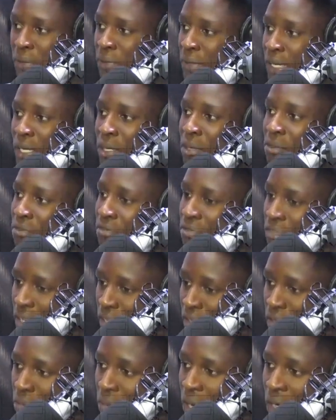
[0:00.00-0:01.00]
thank you
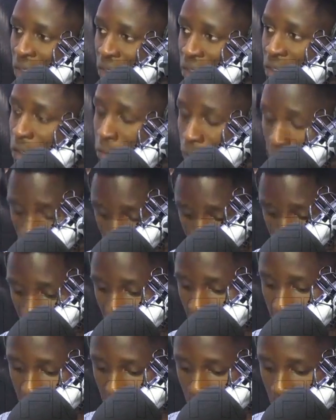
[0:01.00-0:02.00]
very much. In
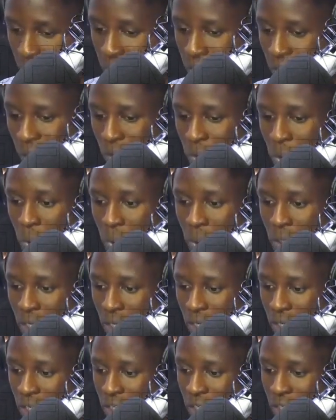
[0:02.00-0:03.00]
fact, I know
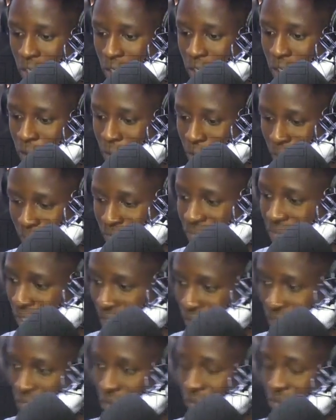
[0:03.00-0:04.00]

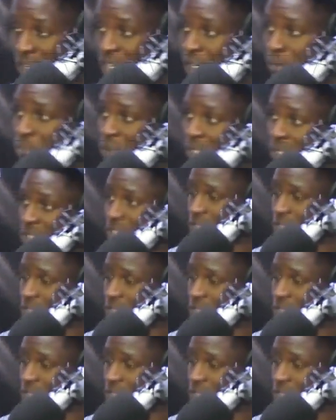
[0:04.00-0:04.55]
it's a very big